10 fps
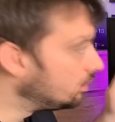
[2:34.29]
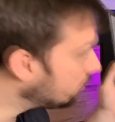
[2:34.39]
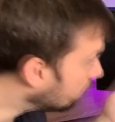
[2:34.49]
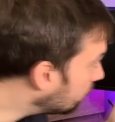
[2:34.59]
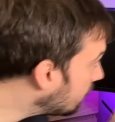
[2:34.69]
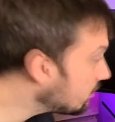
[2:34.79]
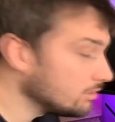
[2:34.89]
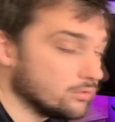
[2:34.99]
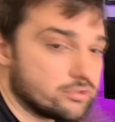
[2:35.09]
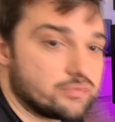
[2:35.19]
Cooler Master
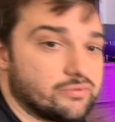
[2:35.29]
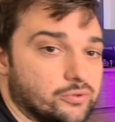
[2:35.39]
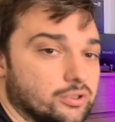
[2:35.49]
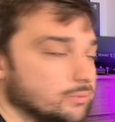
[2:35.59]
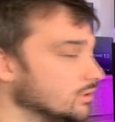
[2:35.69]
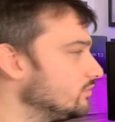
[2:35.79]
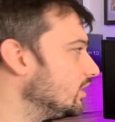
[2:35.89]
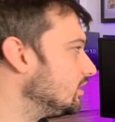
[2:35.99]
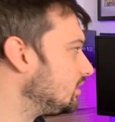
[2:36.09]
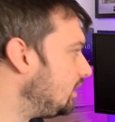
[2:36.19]
140mm
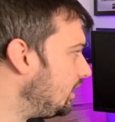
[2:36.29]
fans.